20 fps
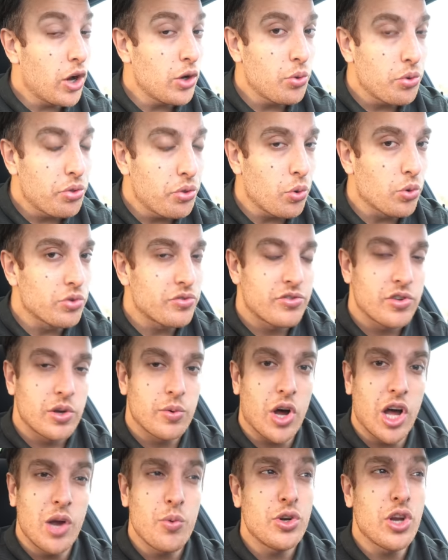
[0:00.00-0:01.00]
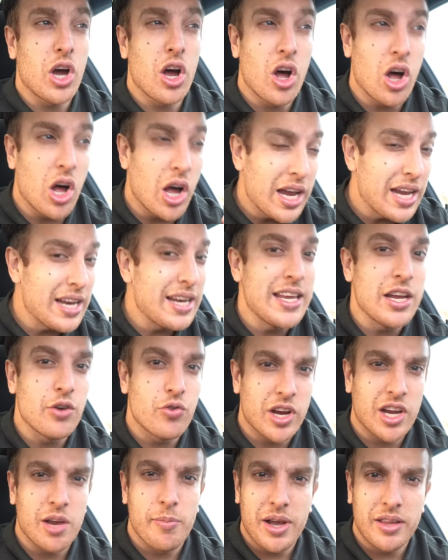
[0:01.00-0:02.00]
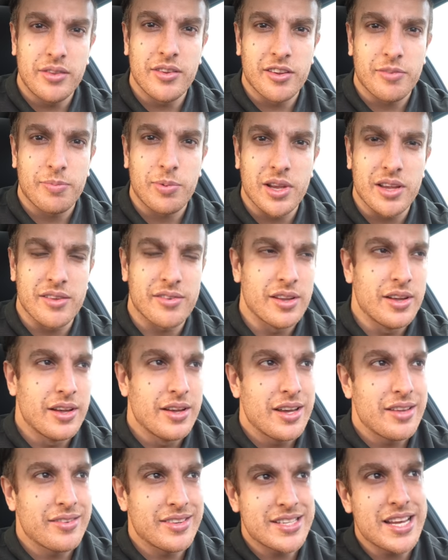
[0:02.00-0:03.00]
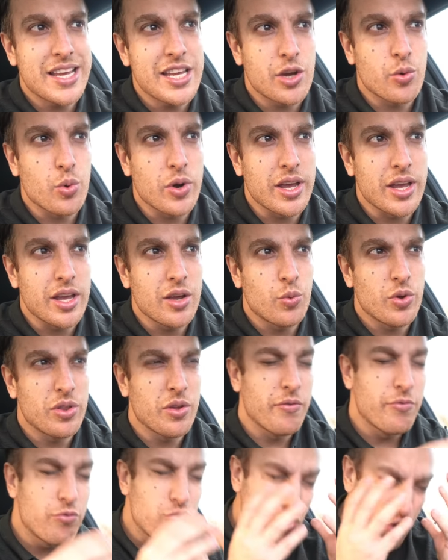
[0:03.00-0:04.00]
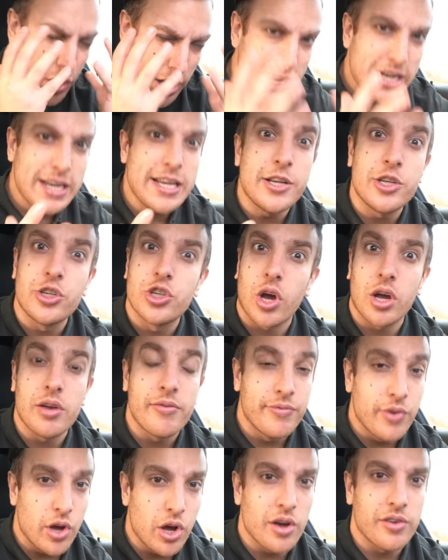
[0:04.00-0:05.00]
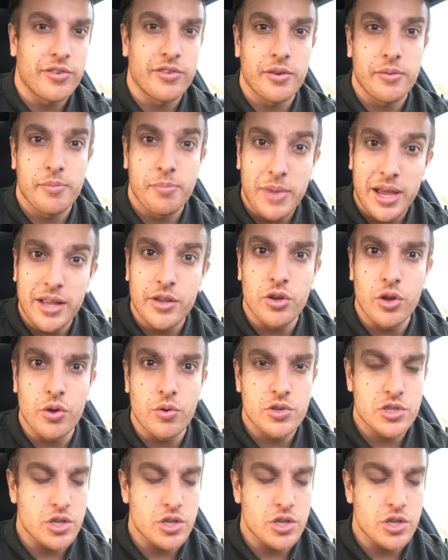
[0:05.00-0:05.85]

Final thoughts. So I would highly recommend this place. It's a takeaway with a really diverse menu.